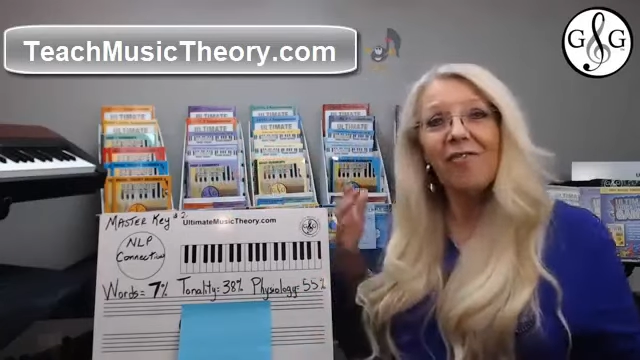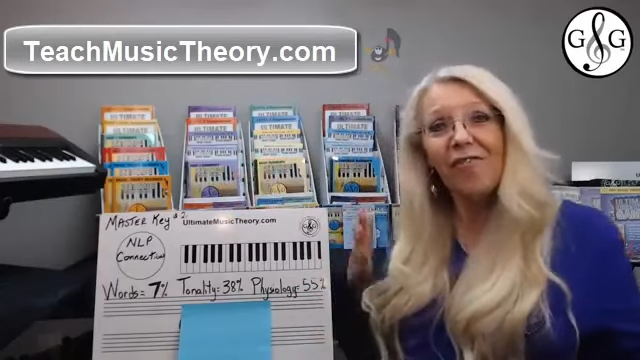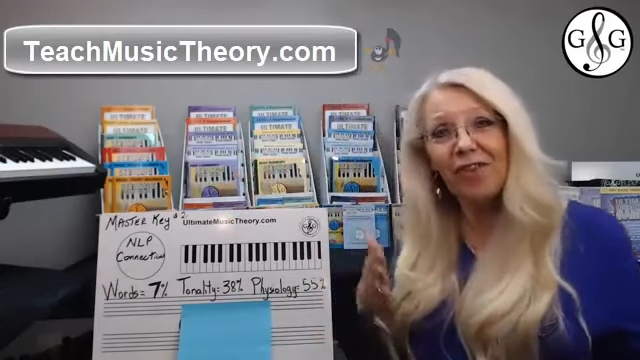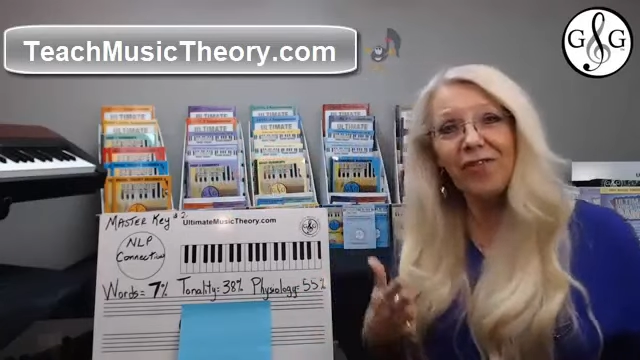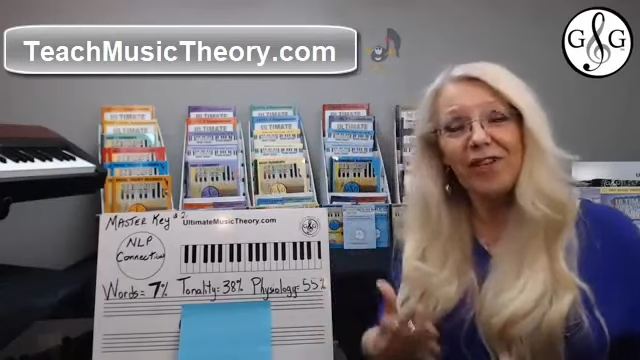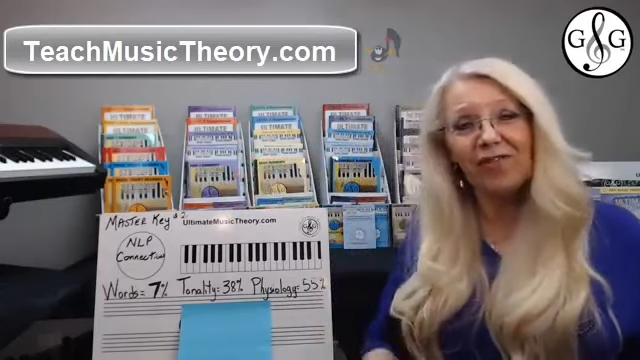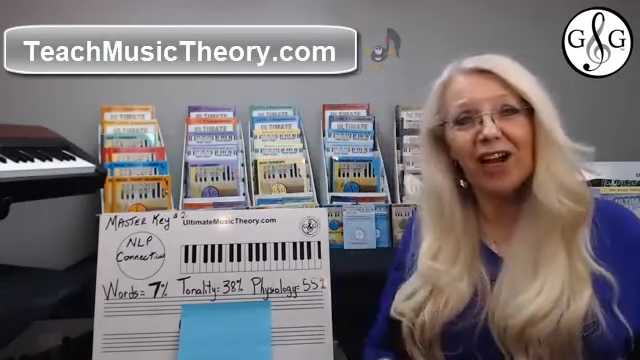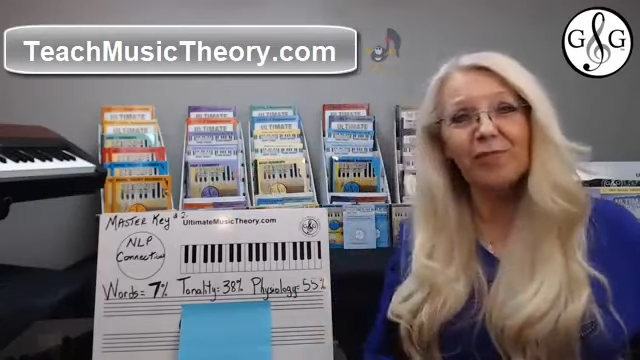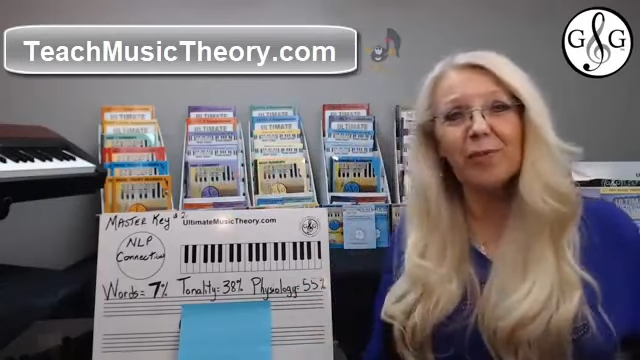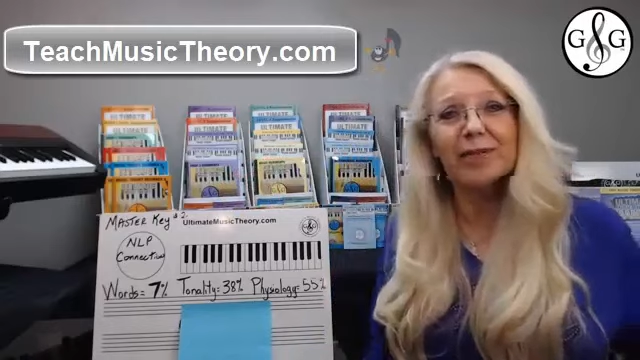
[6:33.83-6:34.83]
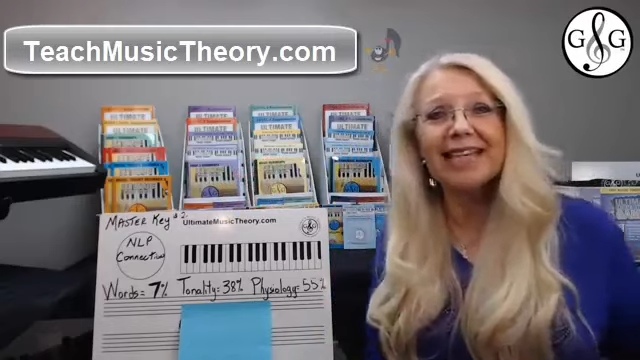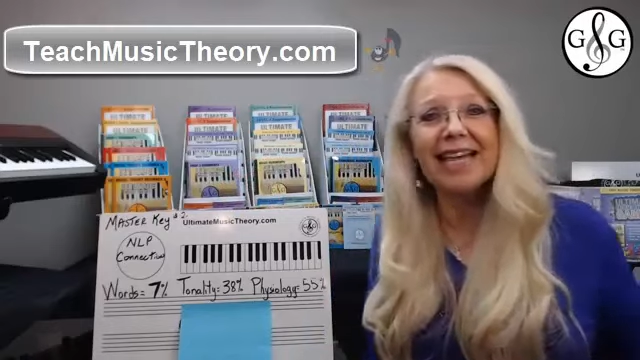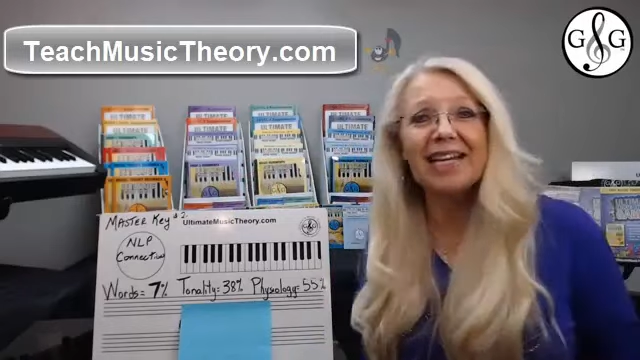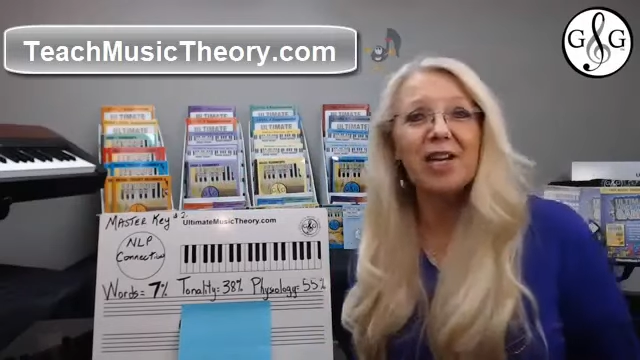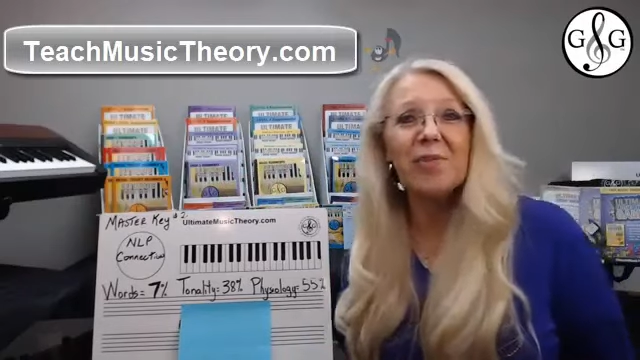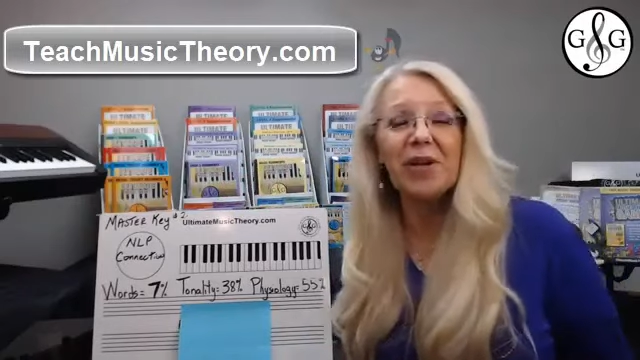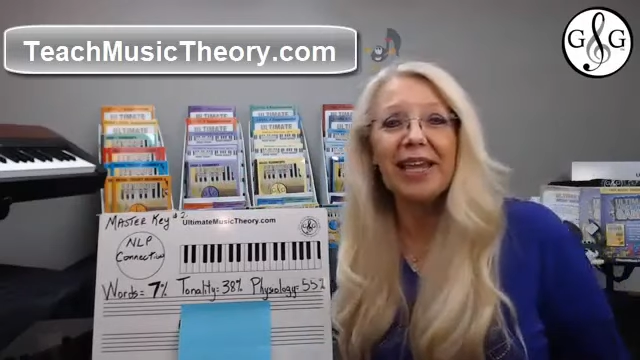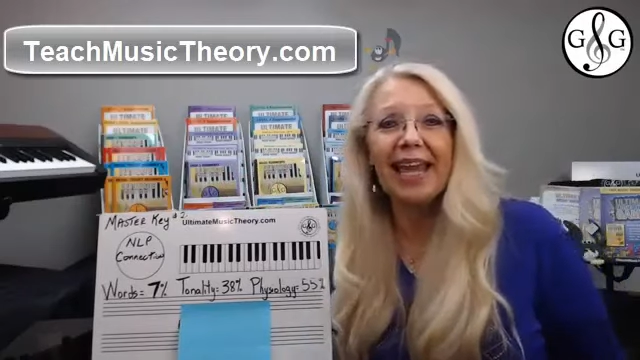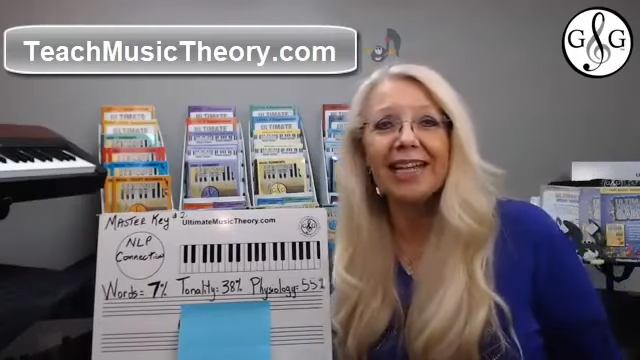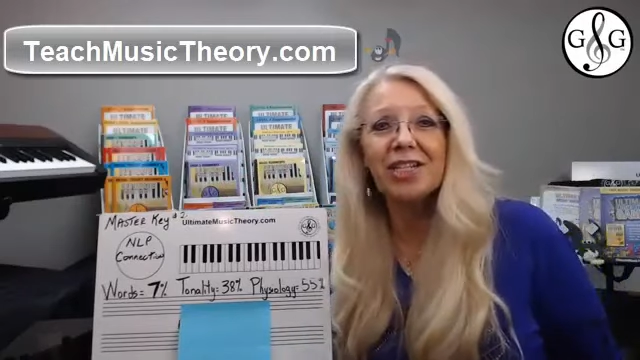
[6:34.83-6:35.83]
55% in
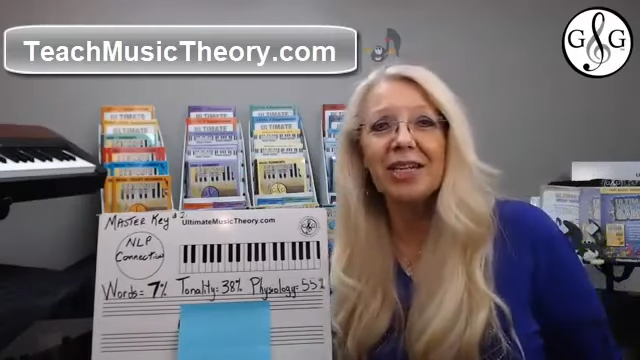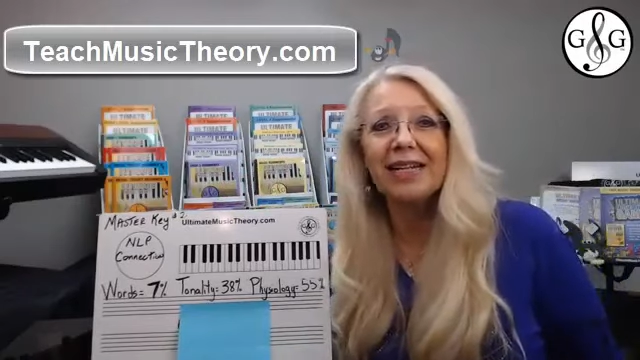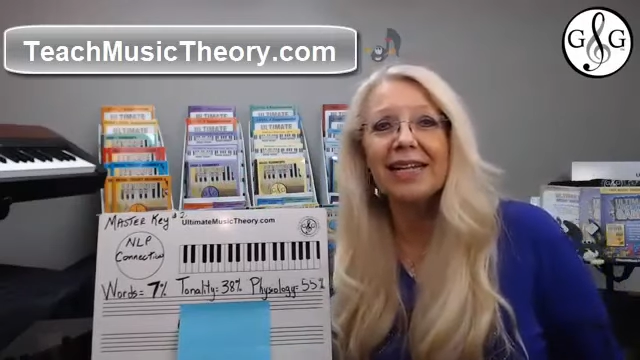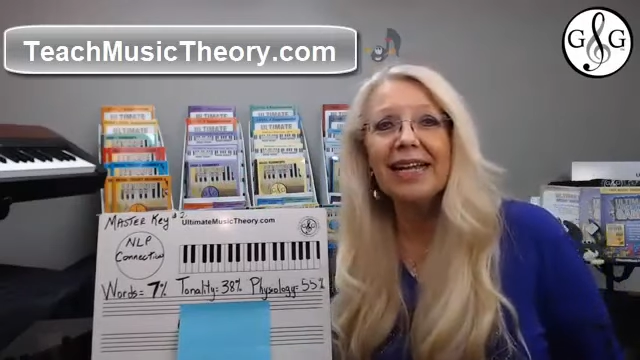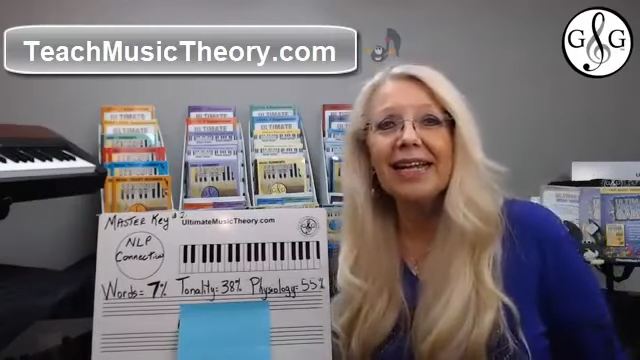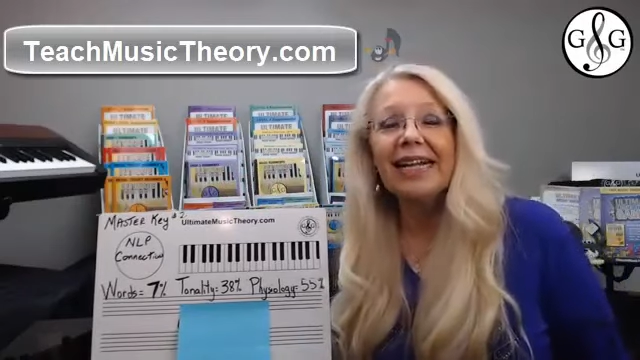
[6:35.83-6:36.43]
communication.